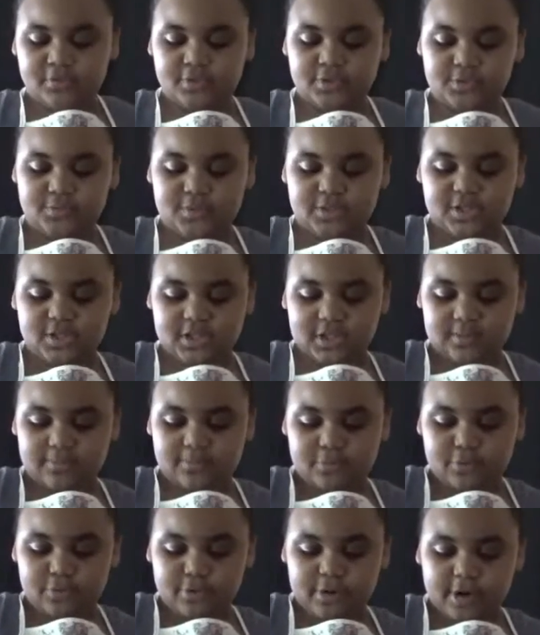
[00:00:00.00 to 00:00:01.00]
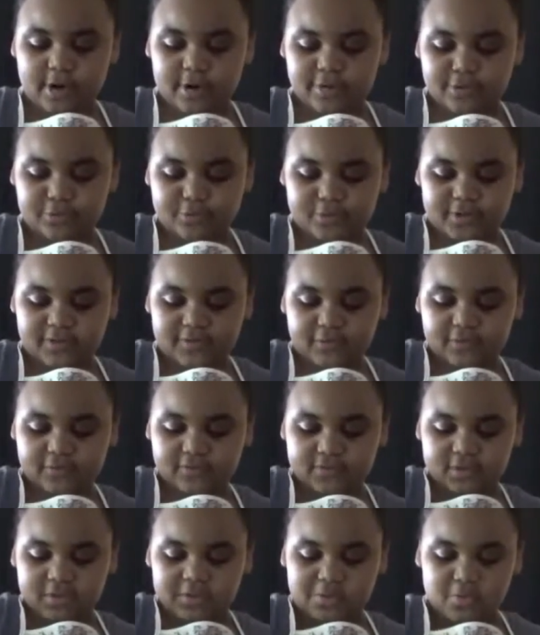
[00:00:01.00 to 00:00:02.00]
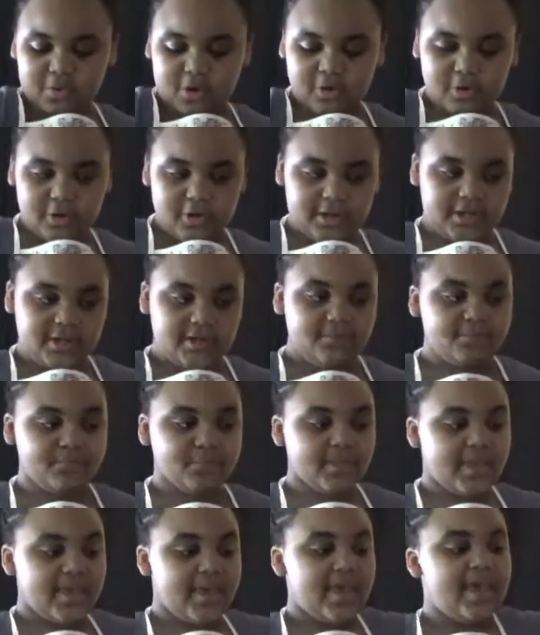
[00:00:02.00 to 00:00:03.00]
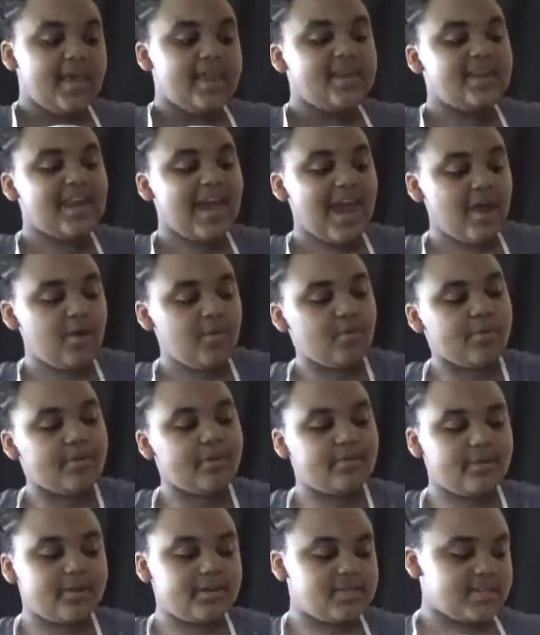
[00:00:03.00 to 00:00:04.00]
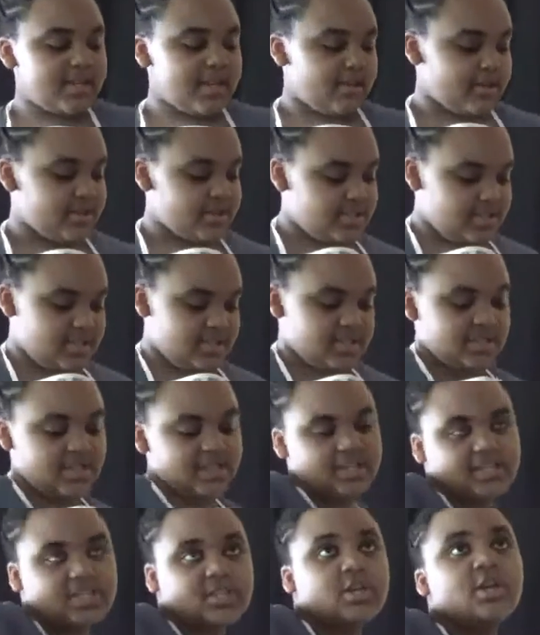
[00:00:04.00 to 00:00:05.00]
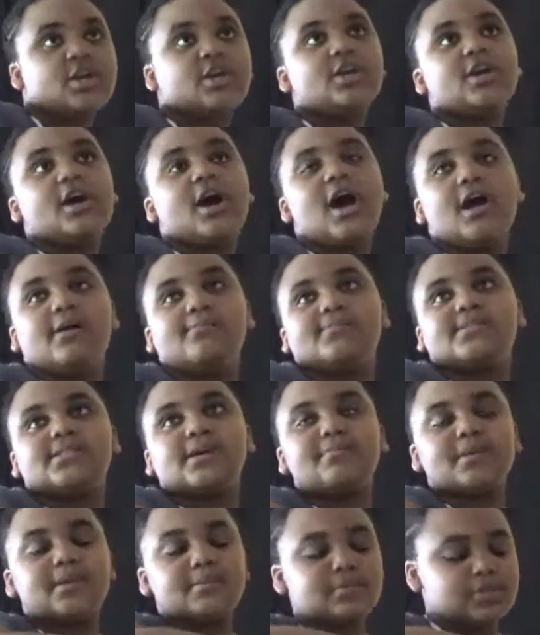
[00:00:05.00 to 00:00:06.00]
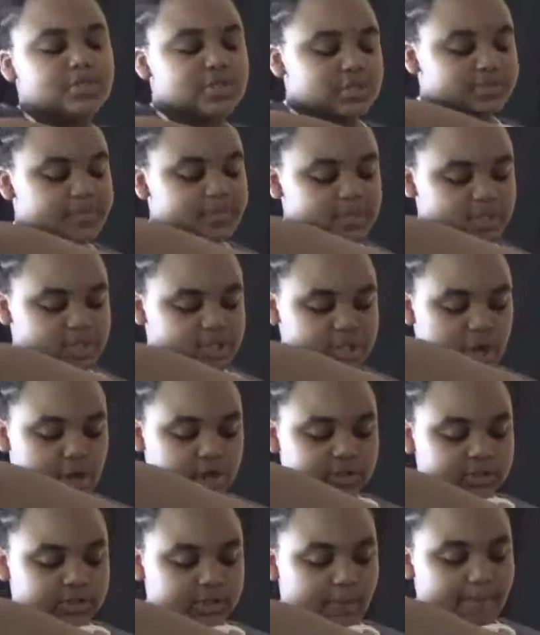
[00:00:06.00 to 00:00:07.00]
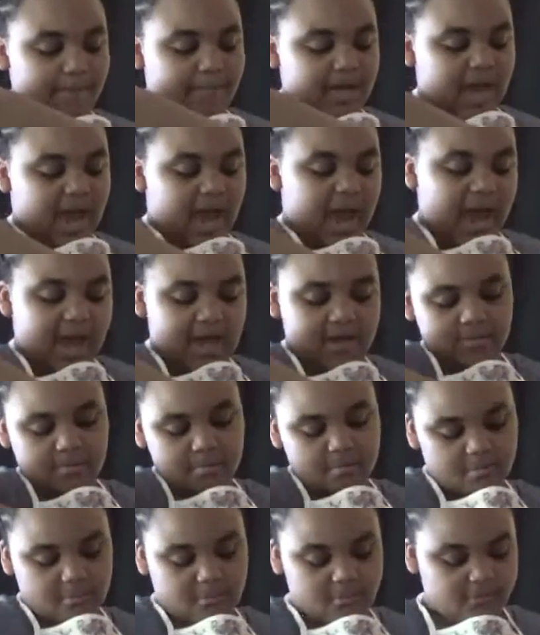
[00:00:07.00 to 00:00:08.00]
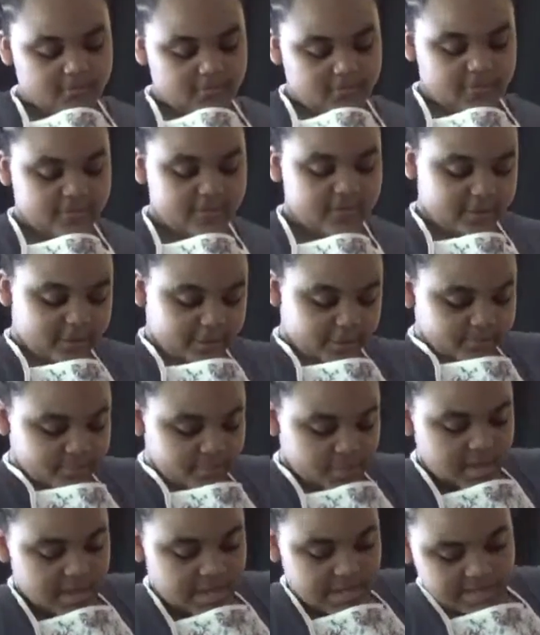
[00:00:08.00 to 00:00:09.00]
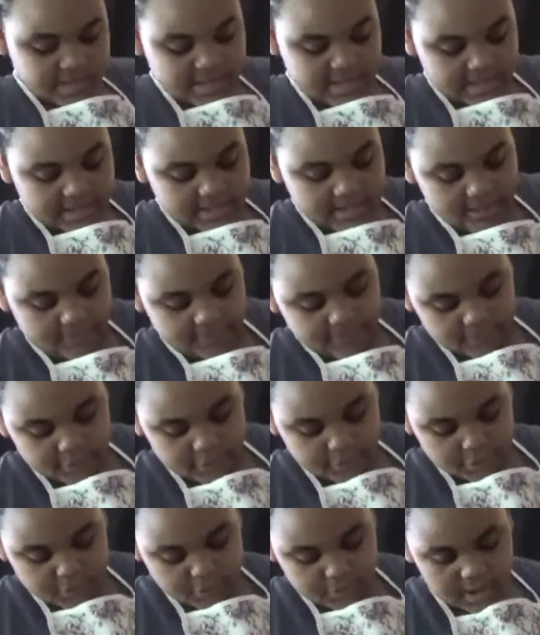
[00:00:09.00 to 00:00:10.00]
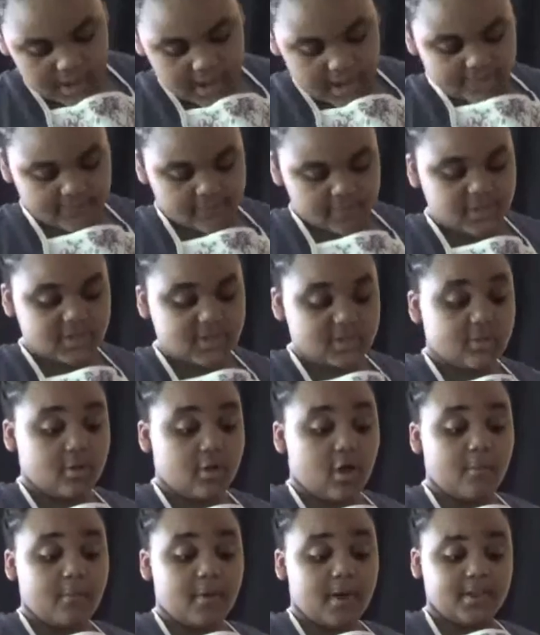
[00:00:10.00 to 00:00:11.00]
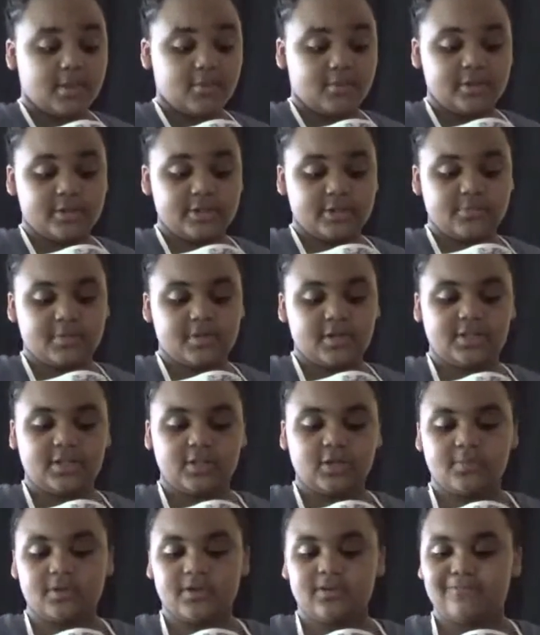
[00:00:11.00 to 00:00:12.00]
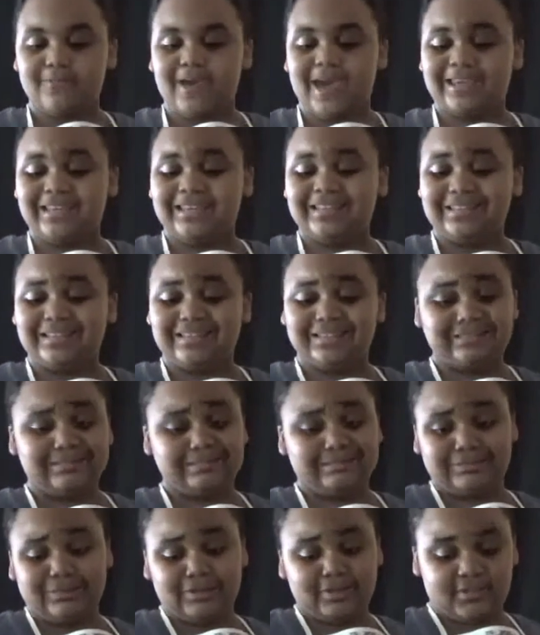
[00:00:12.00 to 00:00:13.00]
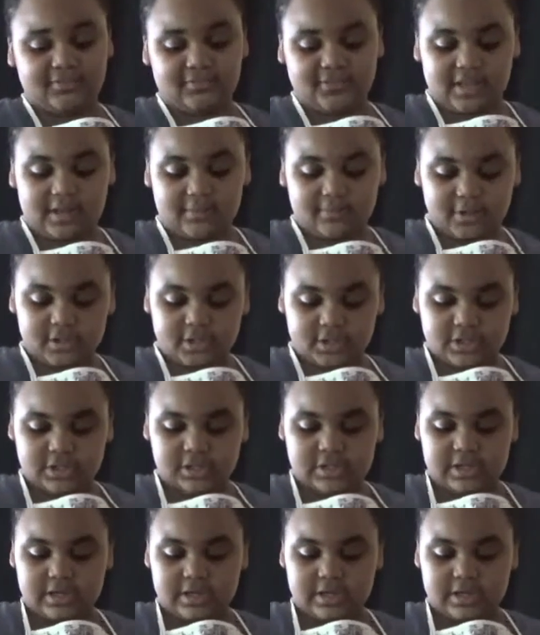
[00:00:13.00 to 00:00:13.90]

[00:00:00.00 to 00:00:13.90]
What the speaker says: So we're just going to pour our 3/4 of the water in. Now we're going to get our seasonings. Some people just put salt, but I feel that if you have, by the way, just put a little bit of Maggi, like not even that much.